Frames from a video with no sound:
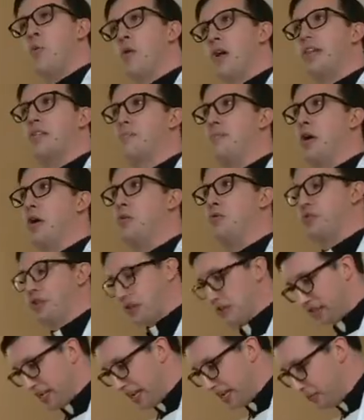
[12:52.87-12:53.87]
with
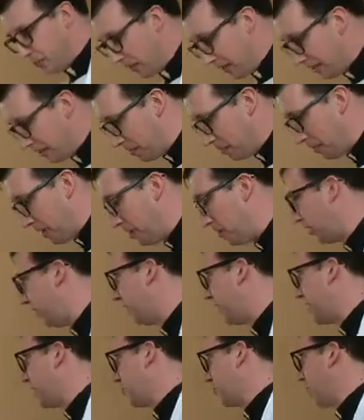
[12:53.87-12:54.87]
Moses and with the
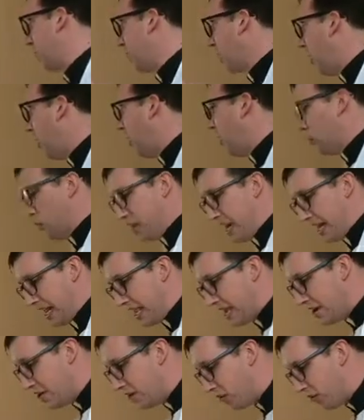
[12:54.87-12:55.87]
people of Israel,
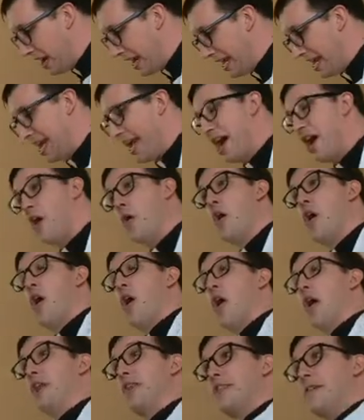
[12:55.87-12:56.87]
already, right now,
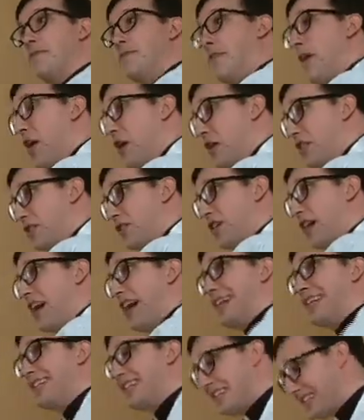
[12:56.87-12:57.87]
on the far side,